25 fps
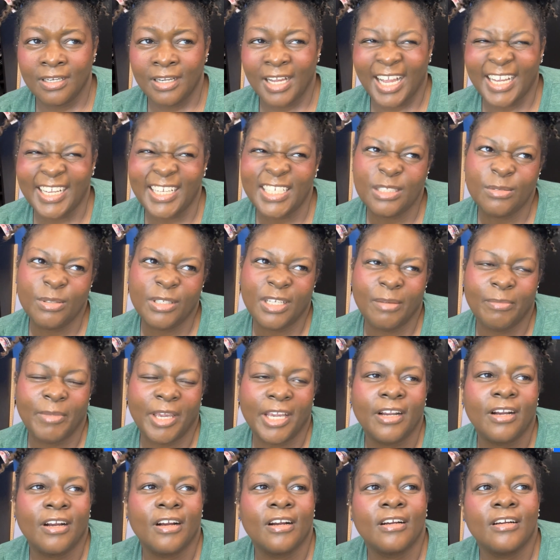I guess we can
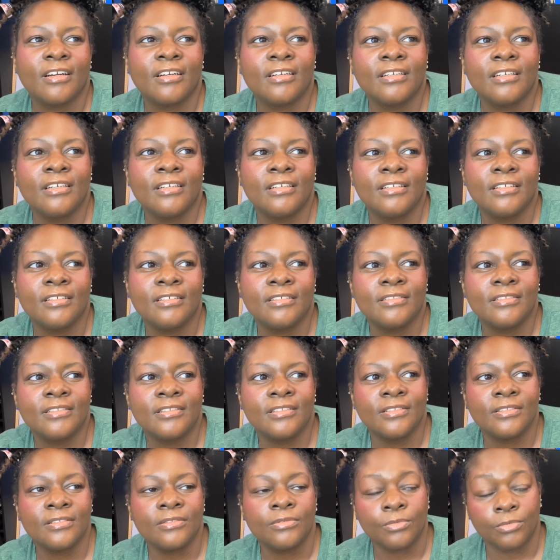make her,
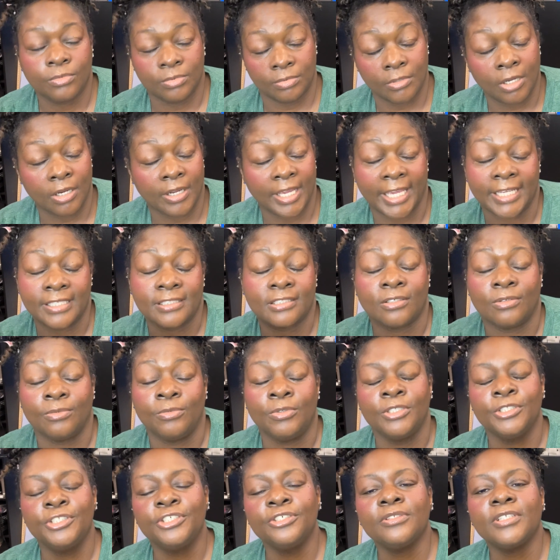okay, so
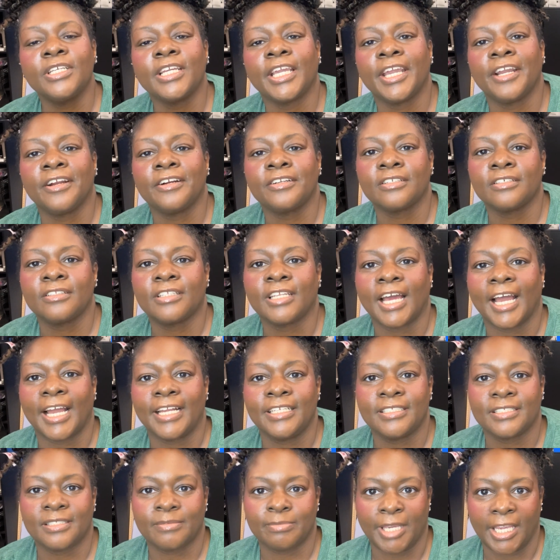we'll do the character that I
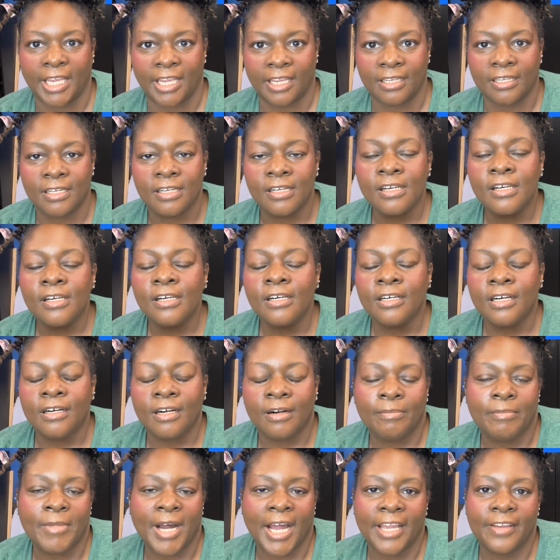just made,
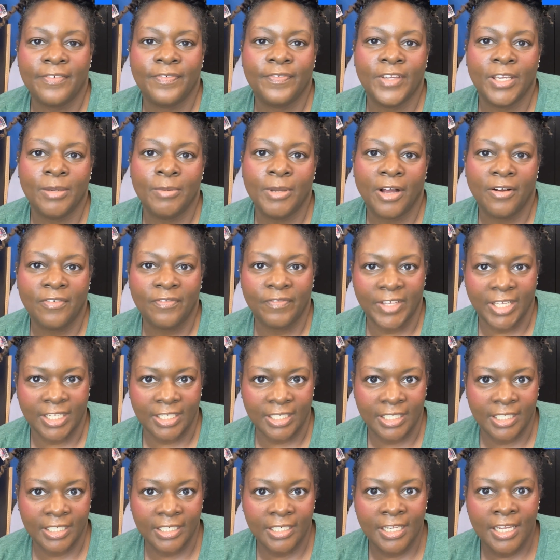my female
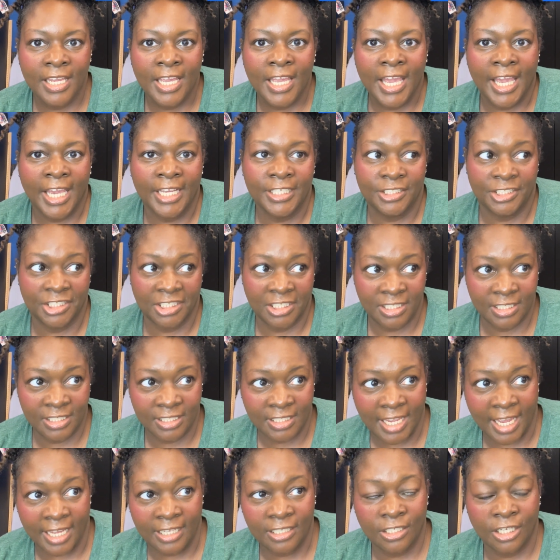villain, and she
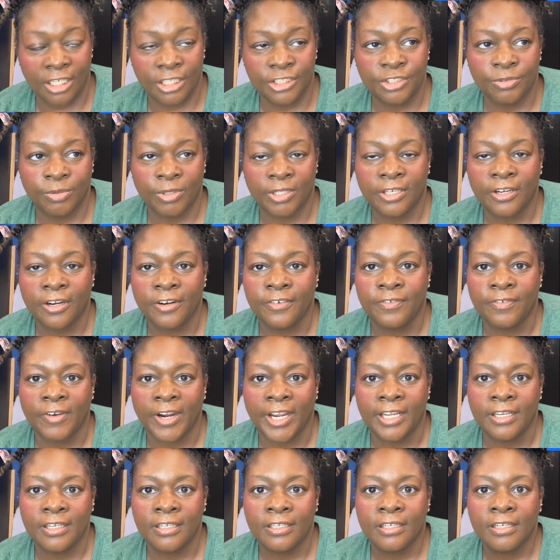is at lunch with her
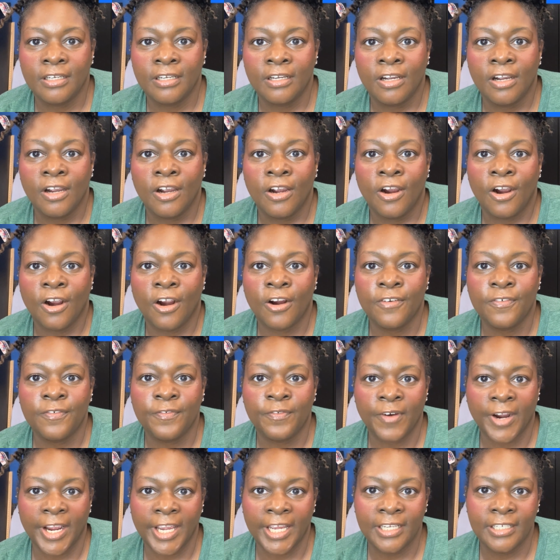friend. Her
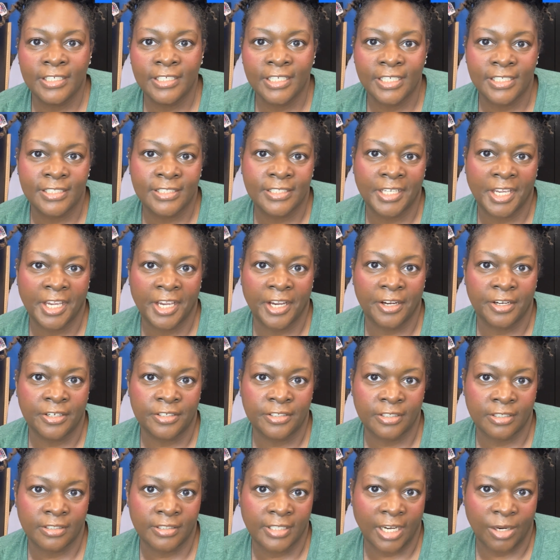friend is the
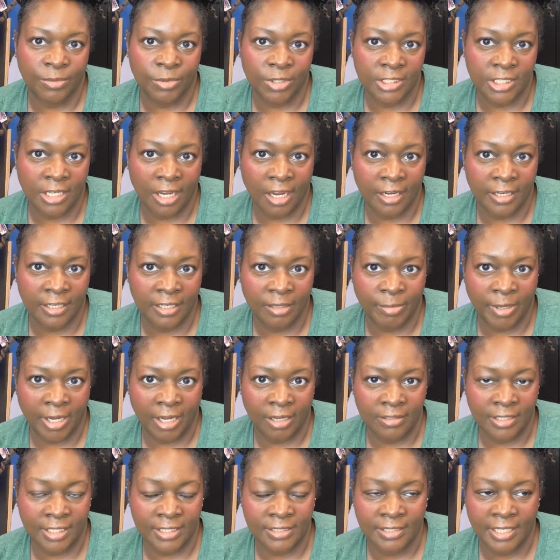character that we're talking
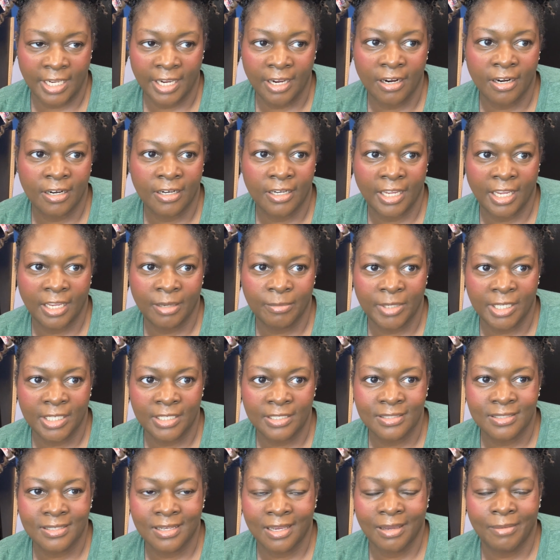about. Let's say her name
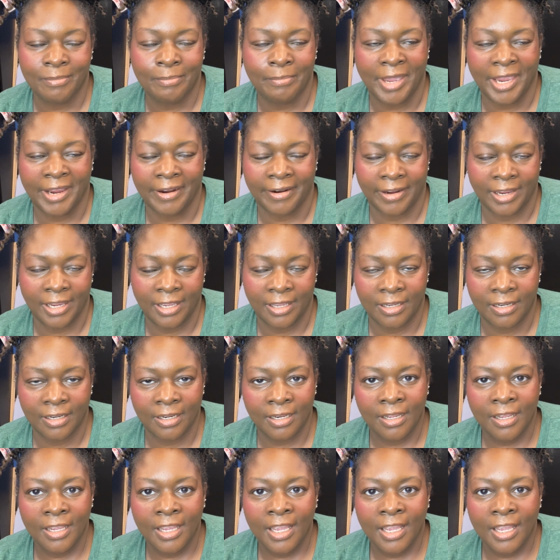is Marion.